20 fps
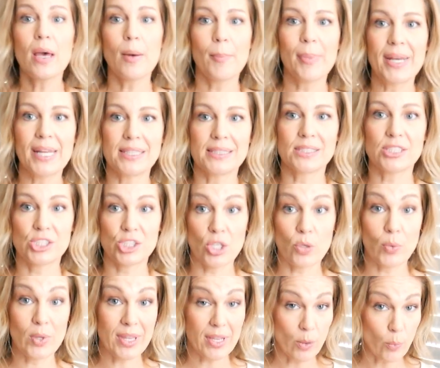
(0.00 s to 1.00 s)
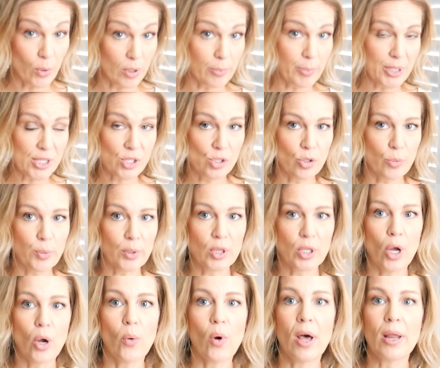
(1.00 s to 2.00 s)
but it so that it wouldn't be super
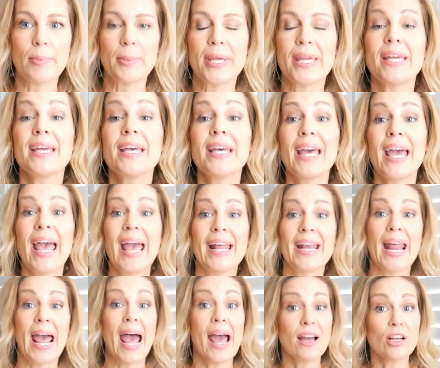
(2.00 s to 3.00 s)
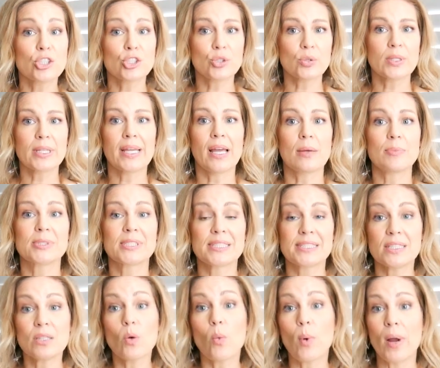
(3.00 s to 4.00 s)
low on me. And actually, I'm
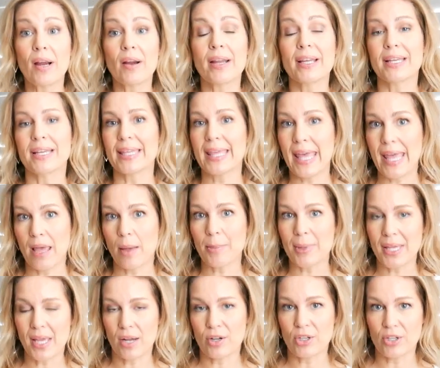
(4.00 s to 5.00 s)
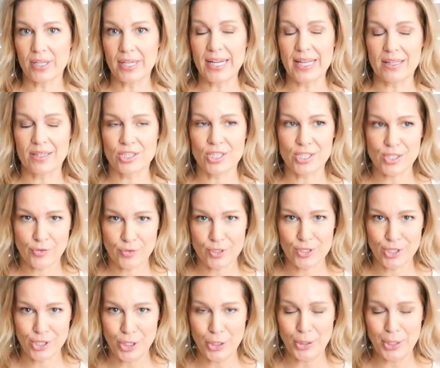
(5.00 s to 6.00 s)
still wearing a cami underneath just for
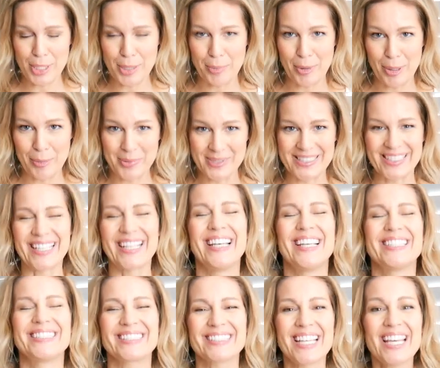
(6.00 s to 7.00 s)
security purposes purposes.